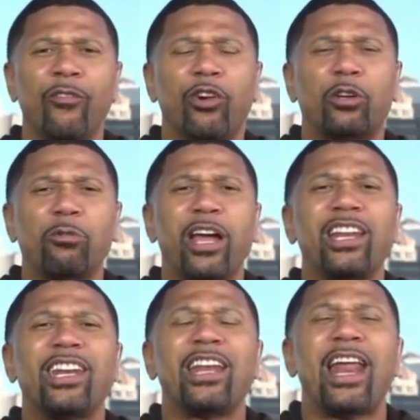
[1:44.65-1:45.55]
for
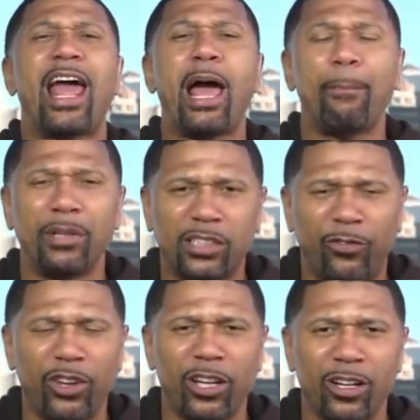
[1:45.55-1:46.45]
creating an
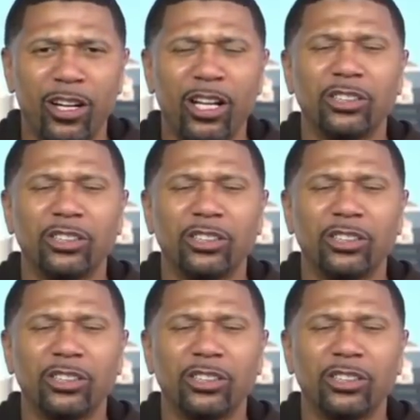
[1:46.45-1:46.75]
atmosphere.